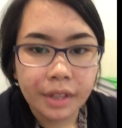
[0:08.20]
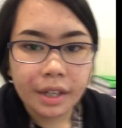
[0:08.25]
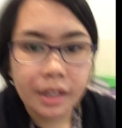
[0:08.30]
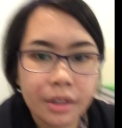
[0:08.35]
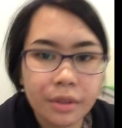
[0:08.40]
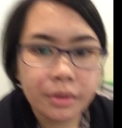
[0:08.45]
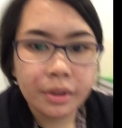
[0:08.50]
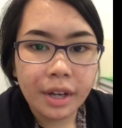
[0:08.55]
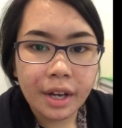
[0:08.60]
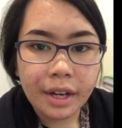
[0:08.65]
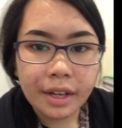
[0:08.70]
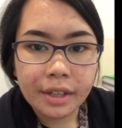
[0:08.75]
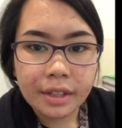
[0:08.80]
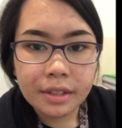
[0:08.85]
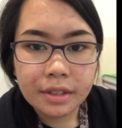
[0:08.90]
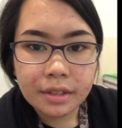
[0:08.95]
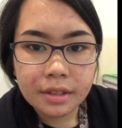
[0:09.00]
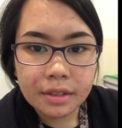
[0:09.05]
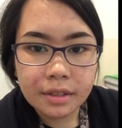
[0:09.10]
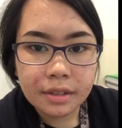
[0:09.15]
Hello
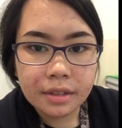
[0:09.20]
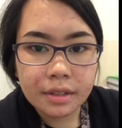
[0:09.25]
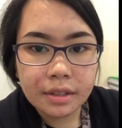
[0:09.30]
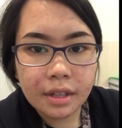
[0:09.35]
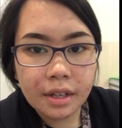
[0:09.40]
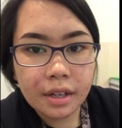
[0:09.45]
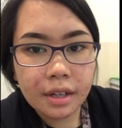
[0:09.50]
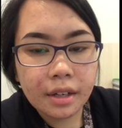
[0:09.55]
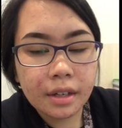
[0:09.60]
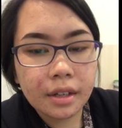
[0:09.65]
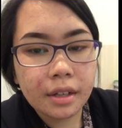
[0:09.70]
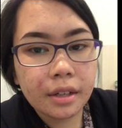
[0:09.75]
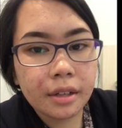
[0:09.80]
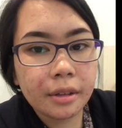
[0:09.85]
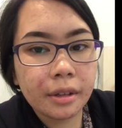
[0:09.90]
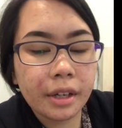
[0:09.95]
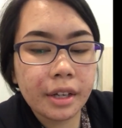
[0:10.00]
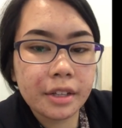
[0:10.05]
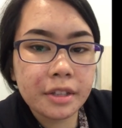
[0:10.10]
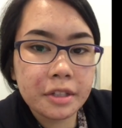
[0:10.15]
guys,
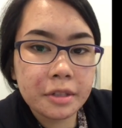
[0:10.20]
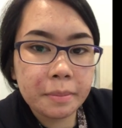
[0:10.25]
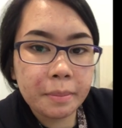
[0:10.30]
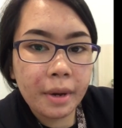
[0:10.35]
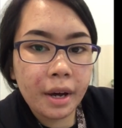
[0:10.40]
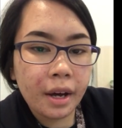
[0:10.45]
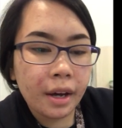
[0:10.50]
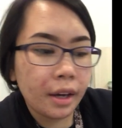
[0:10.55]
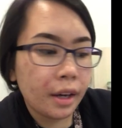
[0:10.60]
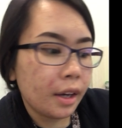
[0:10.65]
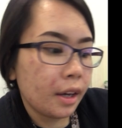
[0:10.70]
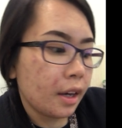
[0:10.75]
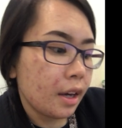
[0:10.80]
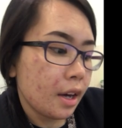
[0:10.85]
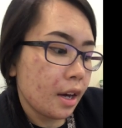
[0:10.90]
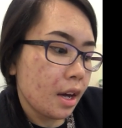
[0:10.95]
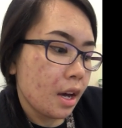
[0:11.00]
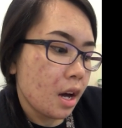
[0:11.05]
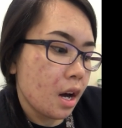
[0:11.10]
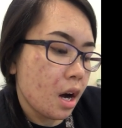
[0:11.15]
it's my
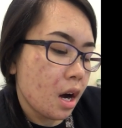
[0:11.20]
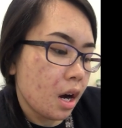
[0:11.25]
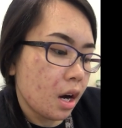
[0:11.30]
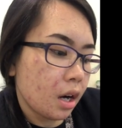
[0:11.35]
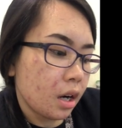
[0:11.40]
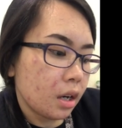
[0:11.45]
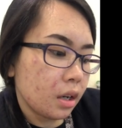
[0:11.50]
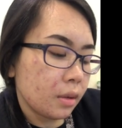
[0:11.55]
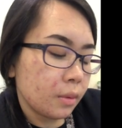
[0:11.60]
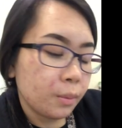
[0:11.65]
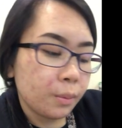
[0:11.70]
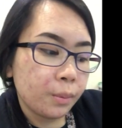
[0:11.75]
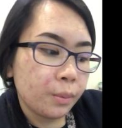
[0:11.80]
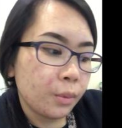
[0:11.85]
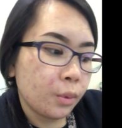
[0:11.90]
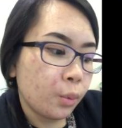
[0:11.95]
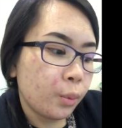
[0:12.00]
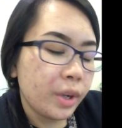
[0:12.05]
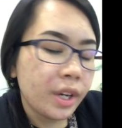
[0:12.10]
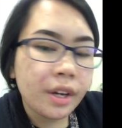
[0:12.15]

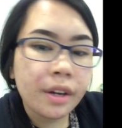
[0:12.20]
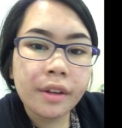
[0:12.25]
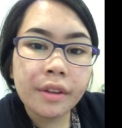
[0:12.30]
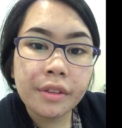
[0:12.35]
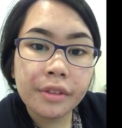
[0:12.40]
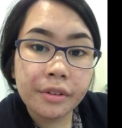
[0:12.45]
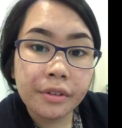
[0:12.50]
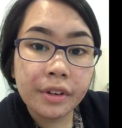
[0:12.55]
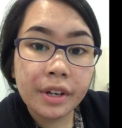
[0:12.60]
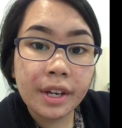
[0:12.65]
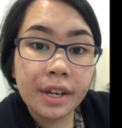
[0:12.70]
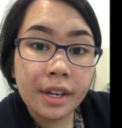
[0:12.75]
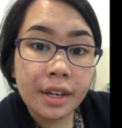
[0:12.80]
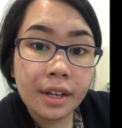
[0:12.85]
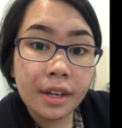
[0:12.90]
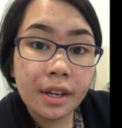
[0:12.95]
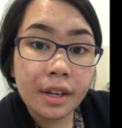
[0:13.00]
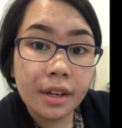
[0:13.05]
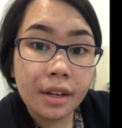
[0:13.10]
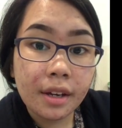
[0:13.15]
week
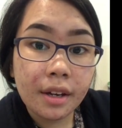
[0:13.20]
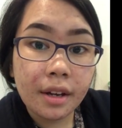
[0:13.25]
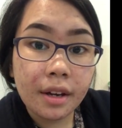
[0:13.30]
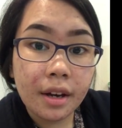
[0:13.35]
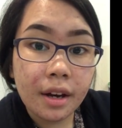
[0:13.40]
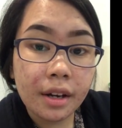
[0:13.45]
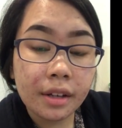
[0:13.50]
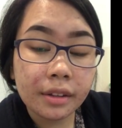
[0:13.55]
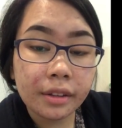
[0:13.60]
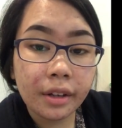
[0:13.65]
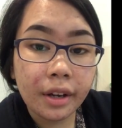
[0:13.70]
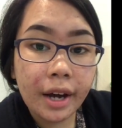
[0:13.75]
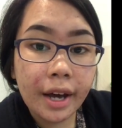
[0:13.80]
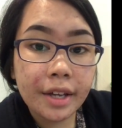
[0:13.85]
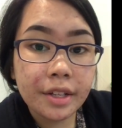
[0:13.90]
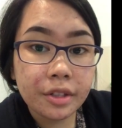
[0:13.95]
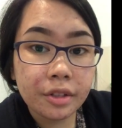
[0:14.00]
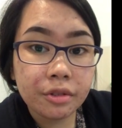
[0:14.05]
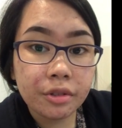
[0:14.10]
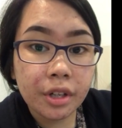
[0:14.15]
3 under
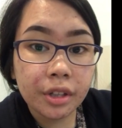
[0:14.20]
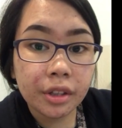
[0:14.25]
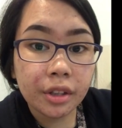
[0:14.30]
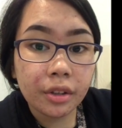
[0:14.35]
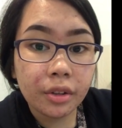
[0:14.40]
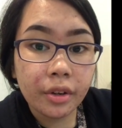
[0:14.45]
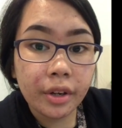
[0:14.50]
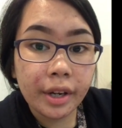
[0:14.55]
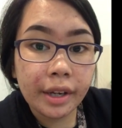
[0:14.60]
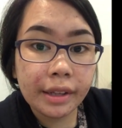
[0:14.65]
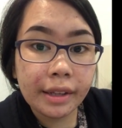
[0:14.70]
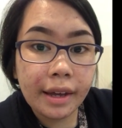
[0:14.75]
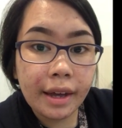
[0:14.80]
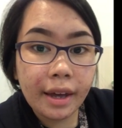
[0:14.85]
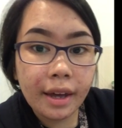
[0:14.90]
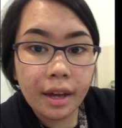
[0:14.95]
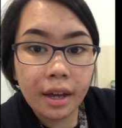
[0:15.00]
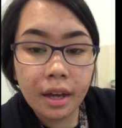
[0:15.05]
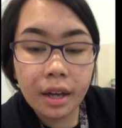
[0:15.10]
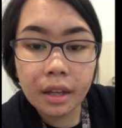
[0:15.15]
isotretinoin,
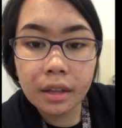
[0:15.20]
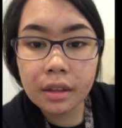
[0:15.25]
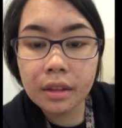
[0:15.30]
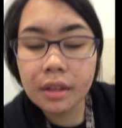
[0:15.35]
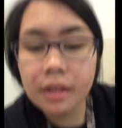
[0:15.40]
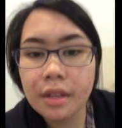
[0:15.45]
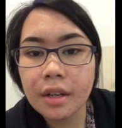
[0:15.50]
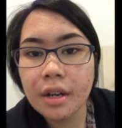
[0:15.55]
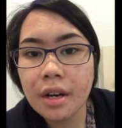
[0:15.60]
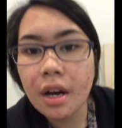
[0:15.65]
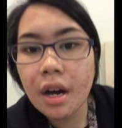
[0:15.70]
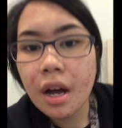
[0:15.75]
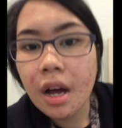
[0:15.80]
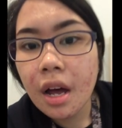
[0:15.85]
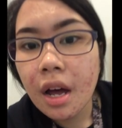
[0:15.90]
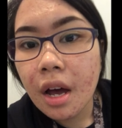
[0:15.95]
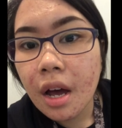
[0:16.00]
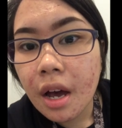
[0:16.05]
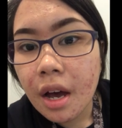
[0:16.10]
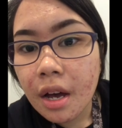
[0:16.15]
and
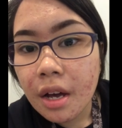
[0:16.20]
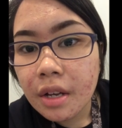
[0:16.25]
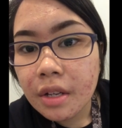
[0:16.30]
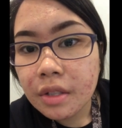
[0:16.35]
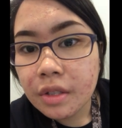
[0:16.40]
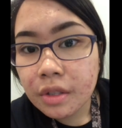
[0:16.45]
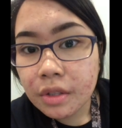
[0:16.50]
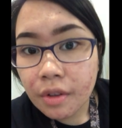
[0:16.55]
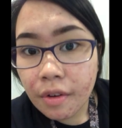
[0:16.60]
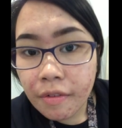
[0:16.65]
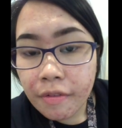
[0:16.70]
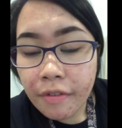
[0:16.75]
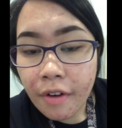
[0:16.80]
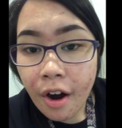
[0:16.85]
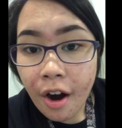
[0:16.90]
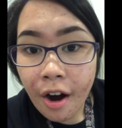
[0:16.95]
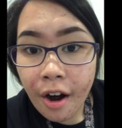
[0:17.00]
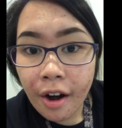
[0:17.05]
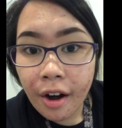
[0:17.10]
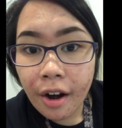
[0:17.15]
so
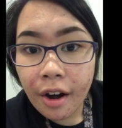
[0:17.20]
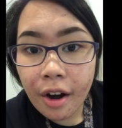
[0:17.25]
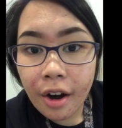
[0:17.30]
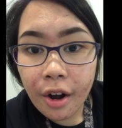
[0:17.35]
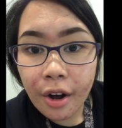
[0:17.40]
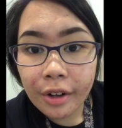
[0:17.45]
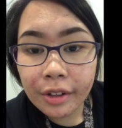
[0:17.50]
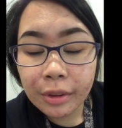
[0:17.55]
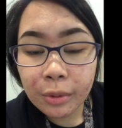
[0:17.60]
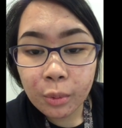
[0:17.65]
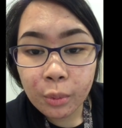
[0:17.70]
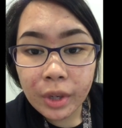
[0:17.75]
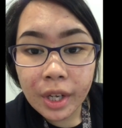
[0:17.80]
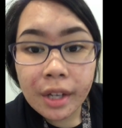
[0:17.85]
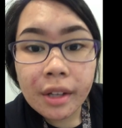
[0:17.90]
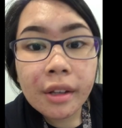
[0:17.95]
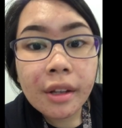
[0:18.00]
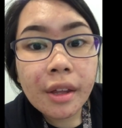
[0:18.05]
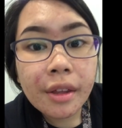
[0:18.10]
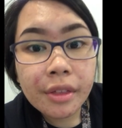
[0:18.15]
far on
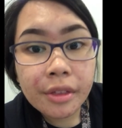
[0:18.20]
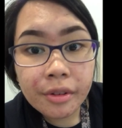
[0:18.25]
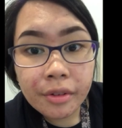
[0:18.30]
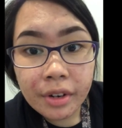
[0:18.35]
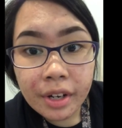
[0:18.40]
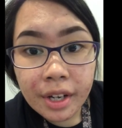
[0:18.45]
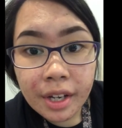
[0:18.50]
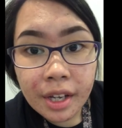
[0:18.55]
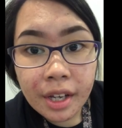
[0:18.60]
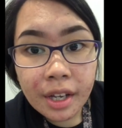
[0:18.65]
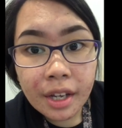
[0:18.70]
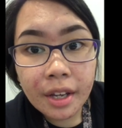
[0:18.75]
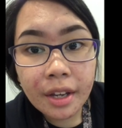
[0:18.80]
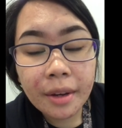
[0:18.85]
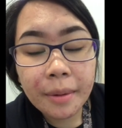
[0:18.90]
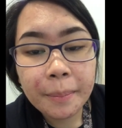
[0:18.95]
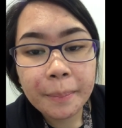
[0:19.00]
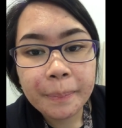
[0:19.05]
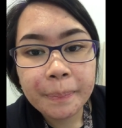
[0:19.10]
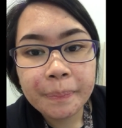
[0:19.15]
week
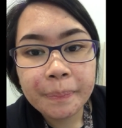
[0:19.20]
3,